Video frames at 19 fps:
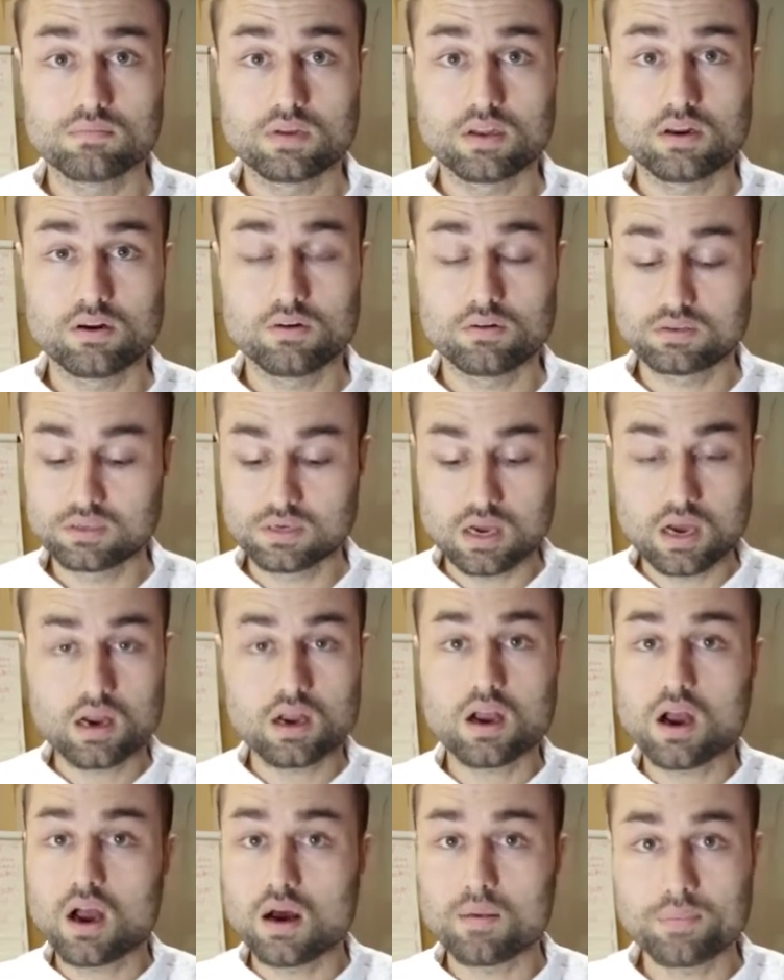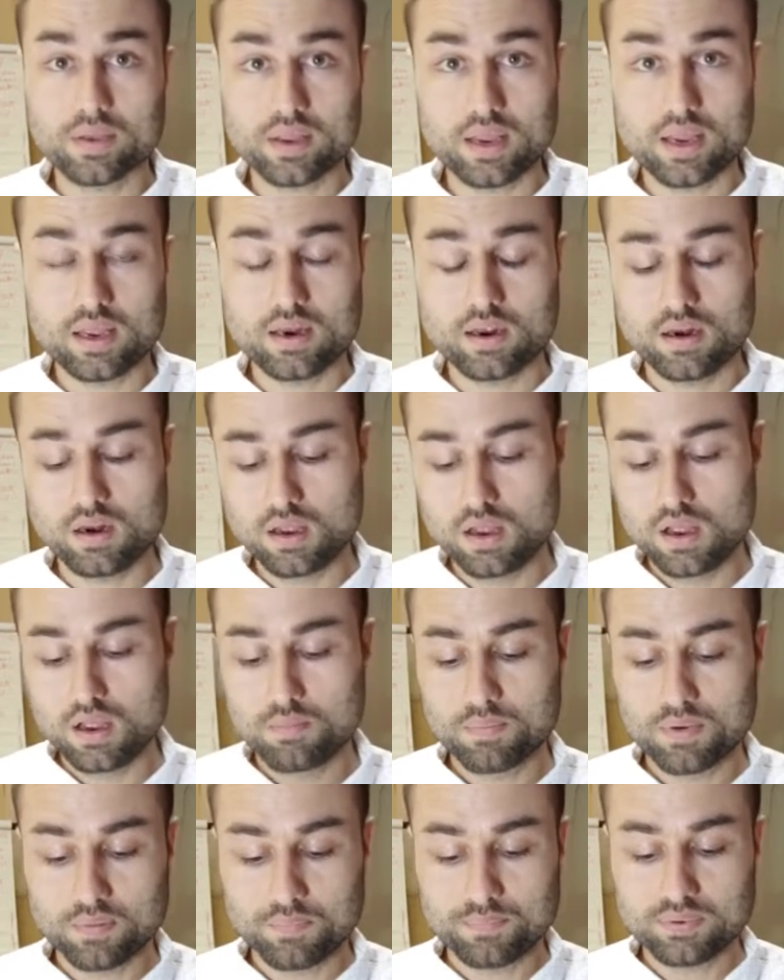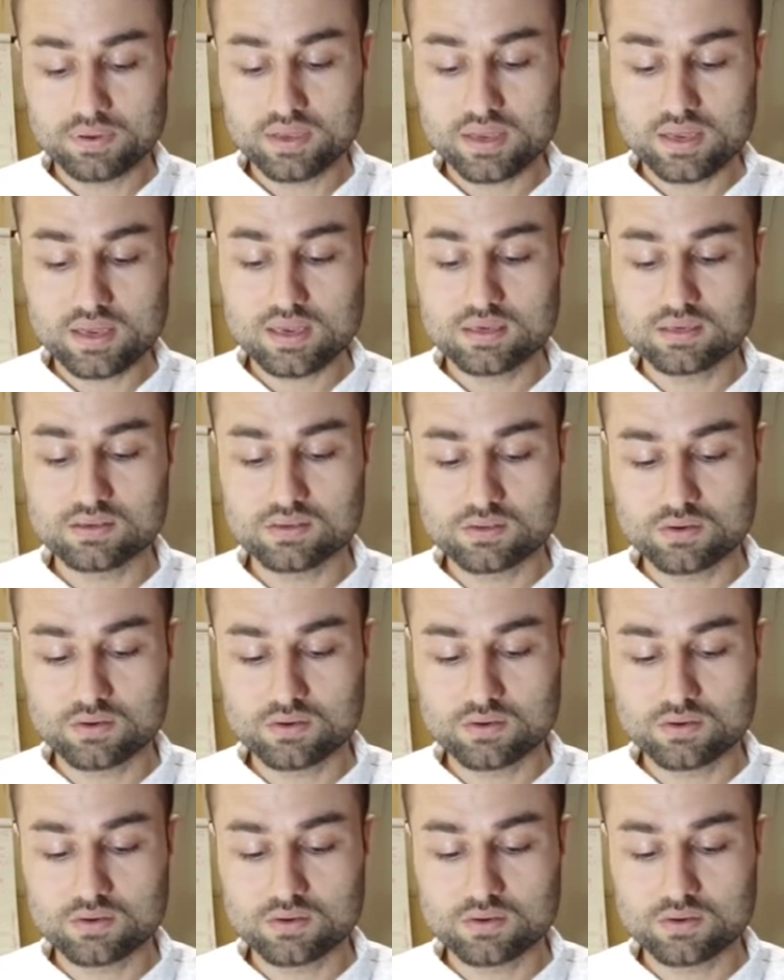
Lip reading: You know, it's not complicated, but please